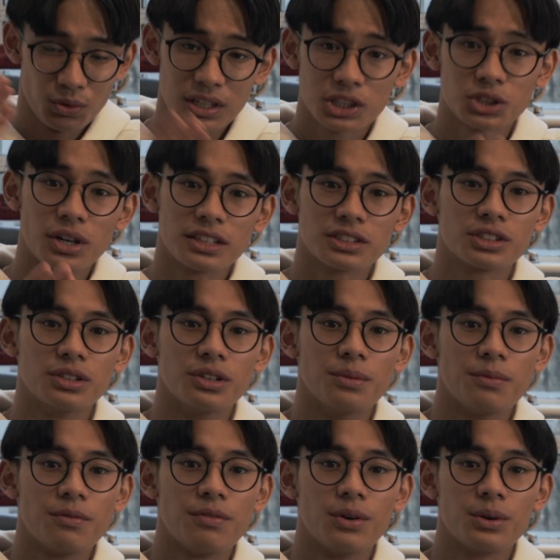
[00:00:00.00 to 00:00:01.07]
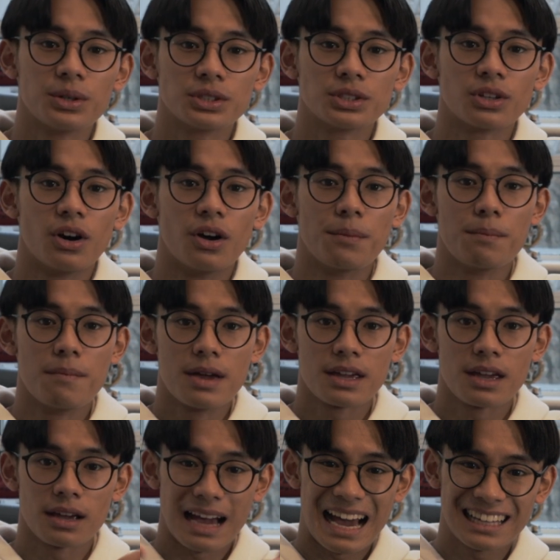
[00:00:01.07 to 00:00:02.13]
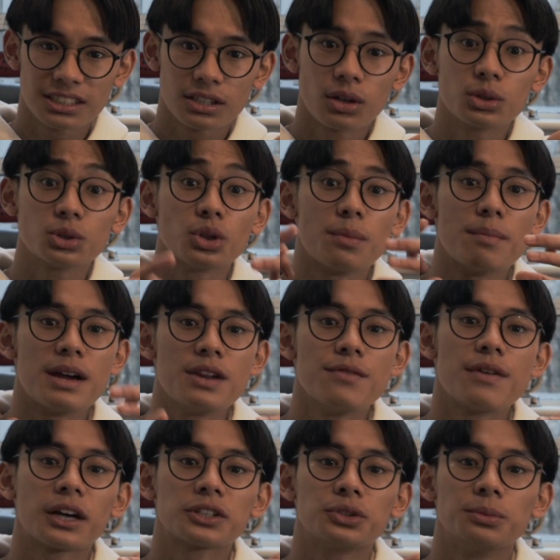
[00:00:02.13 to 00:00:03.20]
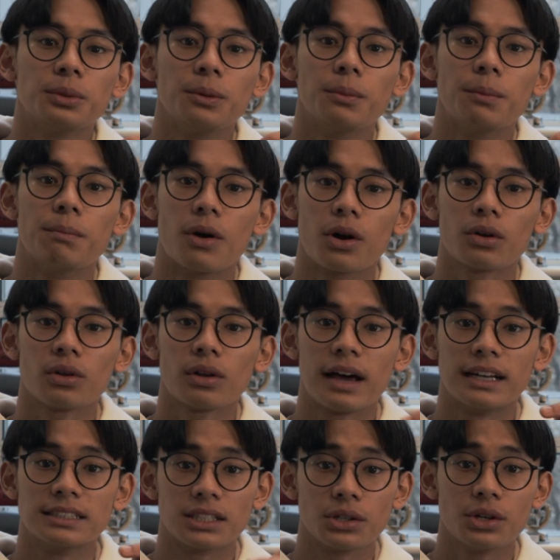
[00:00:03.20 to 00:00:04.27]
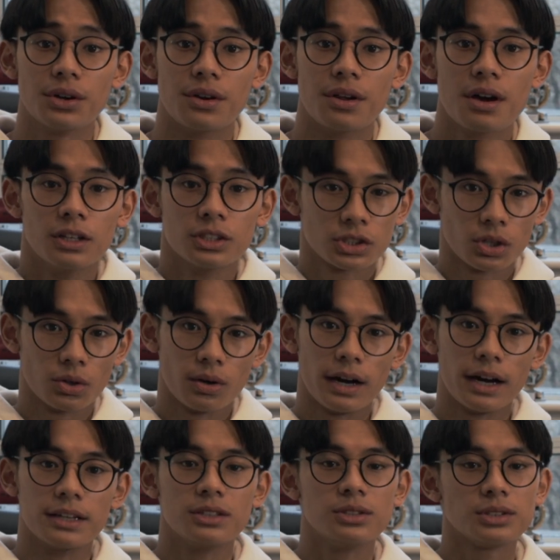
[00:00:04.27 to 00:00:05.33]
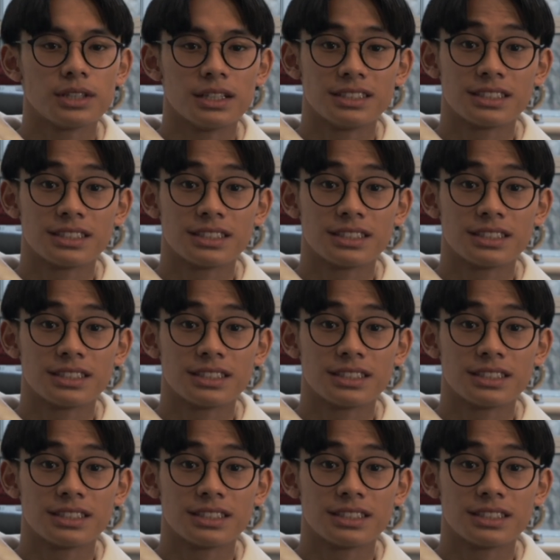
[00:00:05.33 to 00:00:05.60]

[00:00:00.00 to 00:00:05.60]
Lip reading: really trying to focus on making as close to a manufacturable model as I could. So I used a